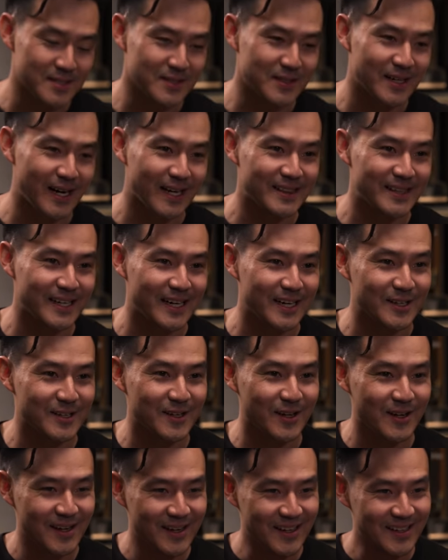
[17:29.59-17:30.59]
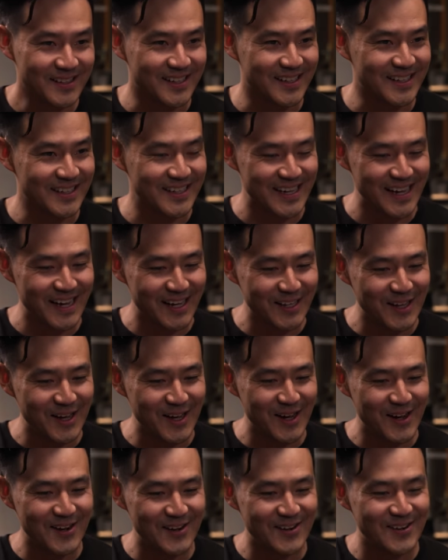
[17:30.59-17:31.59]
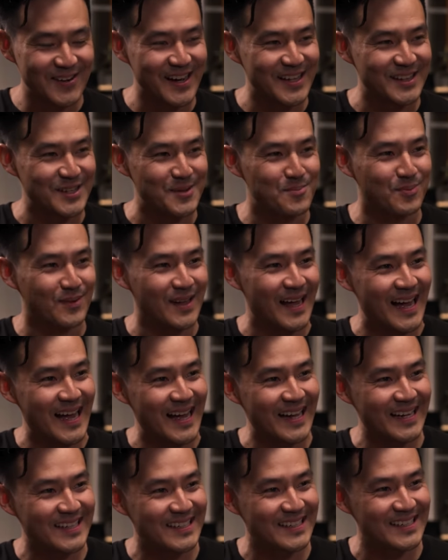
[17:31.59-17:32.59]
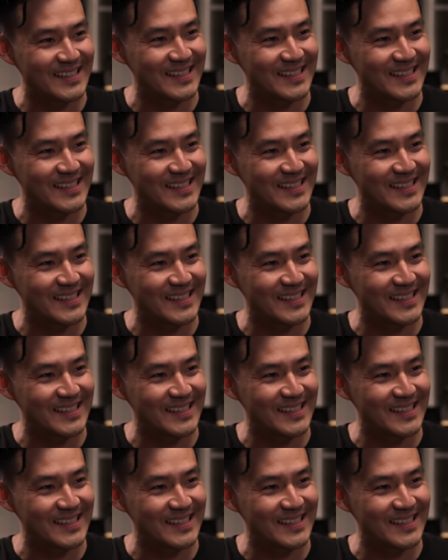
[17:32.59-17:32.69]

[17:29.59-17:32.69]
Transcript: You got that a little yellow and the black.